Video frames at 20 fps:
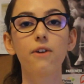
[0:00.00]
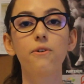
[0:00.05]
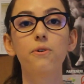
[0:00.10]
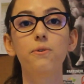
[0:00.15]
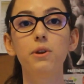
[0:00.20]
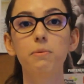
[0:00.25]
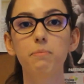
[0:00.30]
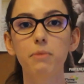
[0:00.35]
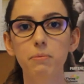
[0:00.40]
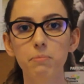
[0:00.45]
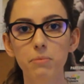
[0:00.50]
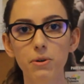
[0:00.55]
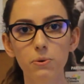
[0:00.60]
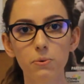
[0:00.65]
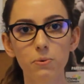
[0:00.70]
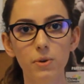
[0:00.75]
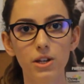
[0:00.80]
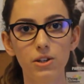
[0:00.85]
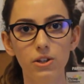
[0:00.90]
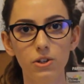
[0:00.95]
Remember
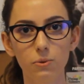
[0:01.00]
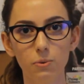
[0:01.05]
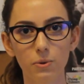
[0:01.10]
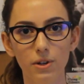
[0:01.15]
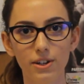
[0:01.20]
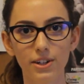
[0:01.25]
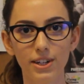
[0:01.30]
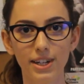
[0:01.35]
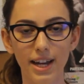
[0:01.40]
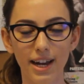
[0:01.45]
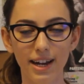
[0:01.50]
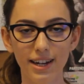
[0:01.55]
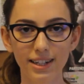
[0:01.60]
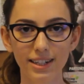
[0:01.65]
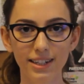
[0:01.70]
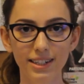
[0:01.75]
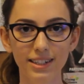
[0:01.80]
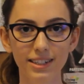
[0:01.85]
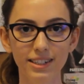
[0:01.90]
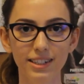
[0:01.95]
when you were
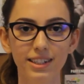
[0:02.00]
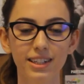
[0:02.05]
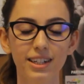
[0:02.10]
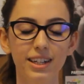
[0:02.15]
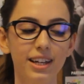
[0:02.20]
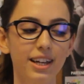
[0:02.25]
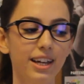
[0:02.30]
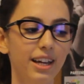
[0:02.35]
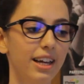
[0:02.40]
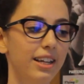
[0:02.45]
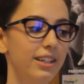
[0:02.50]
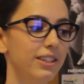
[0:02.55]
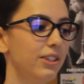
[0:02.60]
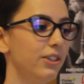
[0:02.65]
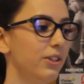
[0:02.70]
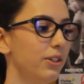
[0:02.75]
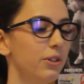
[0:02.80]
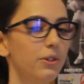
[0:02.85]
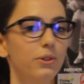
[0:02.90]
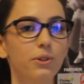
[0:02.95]
young and
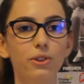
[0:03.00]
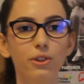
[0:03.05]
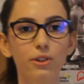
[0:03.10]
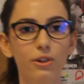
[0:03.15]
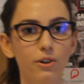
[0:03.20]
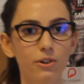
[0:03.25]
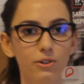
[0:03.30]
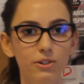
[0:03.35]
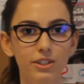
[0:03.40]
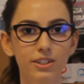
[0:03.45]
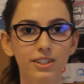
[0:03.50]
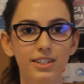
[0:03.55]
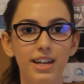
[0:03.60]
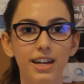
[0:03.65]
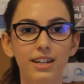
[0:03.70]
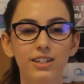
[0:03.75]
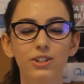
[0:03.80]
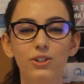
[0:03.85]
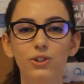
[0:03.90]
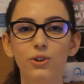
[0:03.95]
you thought
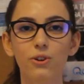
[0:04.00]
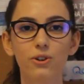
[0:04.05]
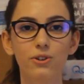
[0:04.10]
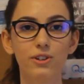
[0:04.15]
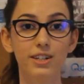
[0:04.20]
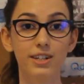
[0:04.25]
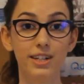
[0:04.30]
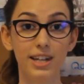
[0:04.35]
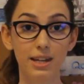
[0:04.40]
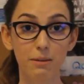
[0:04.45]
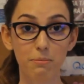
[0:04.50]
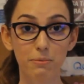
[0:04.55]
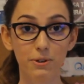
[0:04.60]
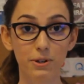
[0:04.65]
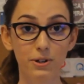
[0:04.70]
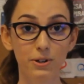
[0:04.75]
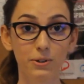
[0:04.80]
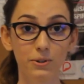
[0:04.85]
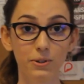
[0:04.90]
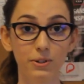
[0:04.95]
that your
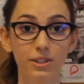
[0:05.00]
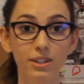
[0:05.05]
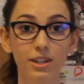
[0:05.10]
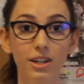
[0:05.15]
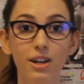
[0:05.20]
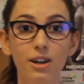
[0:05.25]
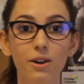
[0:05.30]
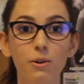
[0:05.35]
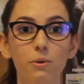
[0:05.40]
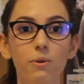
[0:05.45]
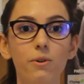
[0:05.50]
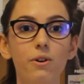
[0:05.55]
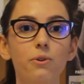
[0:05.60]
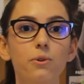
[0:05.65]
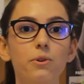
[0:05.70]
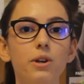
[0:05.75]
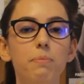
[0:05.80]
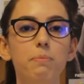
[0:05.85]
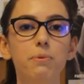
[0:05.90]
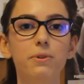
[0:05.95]
neighborhood
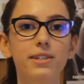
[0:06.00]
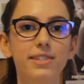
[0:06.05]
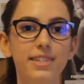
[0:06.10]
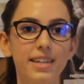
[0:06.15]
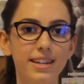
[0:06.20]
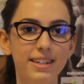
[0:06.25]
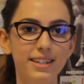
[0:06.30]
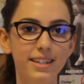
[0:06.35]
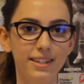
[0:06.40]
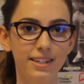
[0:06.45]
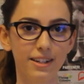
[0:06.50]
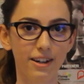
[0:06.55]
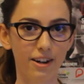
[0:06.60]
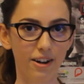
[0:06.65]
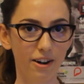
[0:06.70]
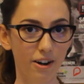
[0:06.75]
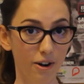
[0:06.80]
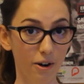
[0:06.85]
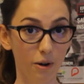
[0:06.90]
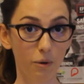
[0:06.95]
represented the
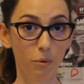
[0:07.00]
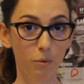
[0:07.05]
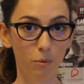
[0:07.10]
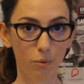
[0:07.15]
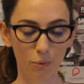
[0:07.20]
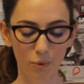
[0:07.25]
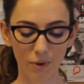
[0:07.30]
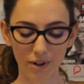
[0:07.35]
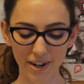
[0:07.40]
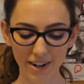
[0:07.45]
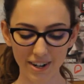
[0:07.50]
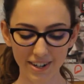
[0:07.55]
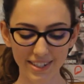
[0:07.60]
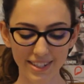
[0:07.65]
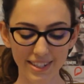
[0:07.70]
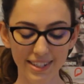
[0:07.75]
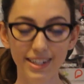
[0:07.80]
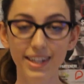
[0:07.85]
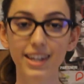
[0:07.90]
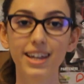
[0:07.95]
whole world,
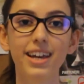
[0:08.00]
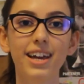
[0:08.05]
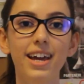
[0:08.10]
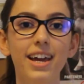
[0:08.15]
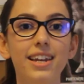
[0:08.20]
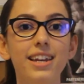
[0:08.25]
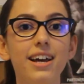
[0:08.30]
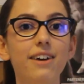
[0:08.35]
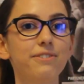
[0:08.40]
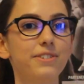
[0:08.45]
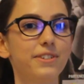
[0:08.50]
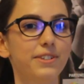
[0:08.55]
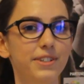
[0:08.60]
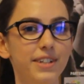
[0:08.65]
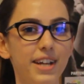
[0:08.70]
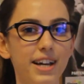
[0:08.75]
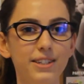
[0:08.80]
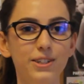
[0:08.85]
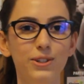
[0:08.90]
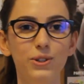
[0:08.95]
and after
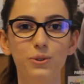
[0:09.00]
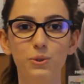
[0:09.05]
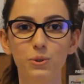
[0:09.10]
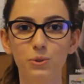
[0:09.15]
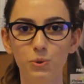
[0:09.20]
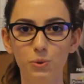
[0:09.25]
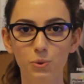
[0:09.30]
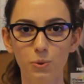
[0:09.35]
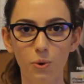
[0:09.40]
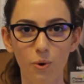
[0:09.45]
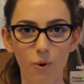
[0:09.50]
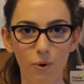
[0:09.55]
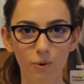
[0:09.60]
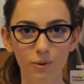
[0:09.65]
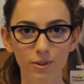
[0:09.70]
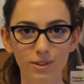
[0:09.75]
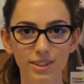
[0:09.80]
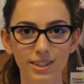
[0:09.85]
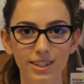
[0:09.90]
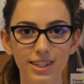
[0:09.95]
that you grew
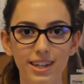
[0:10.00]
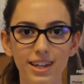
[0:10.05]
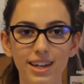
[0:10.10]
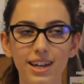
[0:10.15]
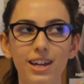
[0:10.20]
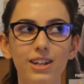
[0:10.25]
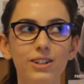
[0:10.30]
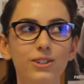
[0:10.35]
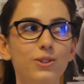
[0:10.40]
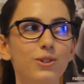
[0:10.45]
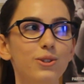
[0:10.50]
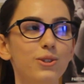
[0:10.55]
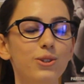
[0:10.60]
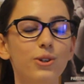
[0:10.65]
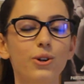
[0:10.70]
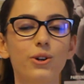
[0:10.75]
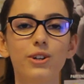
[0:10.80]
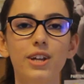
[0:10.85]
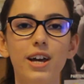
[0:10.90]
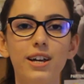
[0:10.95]
old and you
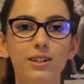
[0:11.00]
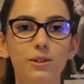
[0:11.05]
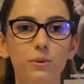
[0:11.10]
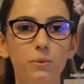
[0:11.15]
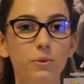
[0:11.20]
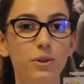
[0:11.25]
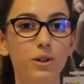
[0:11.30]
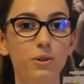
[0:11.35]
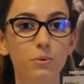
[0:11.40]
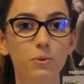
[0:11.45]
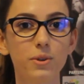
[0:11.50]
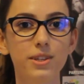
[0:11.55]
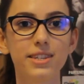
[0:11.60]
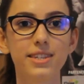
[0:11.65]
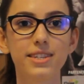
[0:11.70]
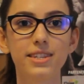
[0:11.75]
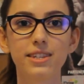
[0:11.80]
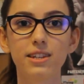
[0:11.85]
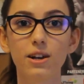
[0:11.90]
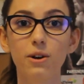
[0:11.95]
saw that the world was
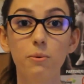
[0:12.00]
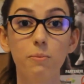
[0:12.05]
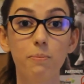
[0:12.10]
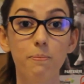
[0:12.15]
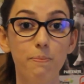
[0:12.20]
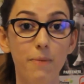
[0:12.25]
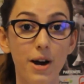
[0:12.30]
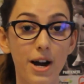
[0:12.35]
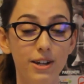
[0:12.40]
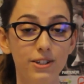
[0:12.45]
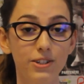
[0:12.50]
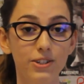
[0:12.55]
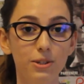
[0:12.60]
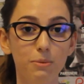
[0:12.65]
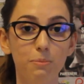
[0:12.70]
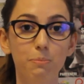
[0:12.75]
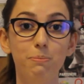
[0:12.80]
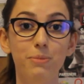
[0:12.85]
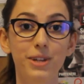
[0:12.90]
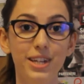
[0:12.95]
so
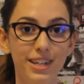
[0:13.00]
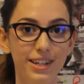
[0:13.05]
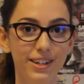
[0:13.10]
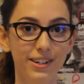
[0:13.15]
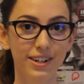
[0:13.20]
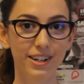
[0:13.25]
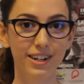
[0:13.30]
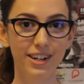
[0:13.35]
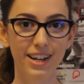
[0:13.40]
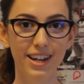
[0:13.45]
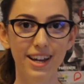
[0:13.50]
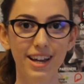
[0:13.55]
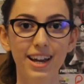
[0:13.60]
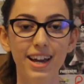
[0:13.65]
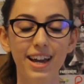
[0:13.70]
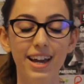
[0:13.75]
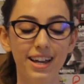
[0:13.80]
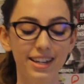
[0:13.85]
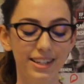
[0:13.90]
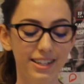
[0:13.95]
much bigger
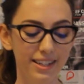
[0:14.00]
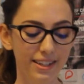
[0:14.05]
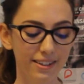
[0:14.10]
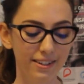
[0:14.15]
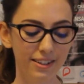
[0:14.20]
and